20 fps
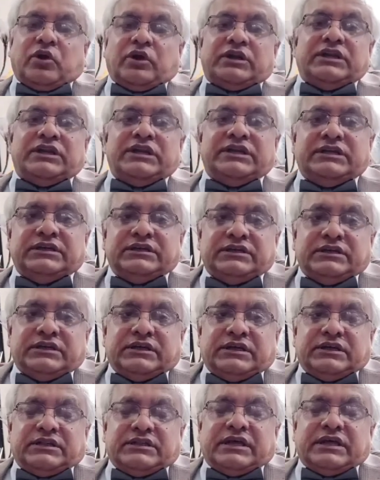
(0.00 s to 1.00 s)
Only
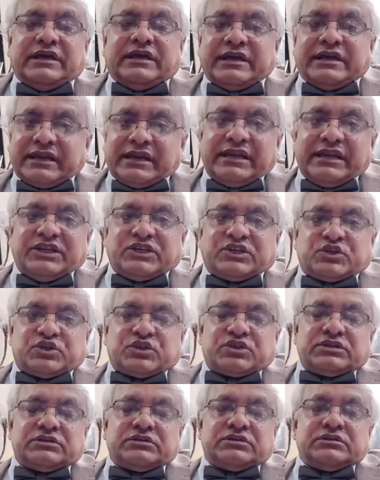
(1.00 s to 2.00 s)
the
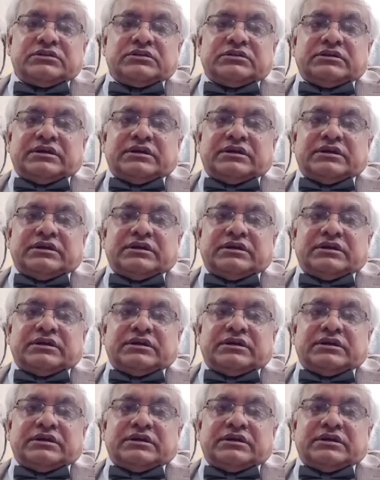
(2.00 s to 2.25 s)
English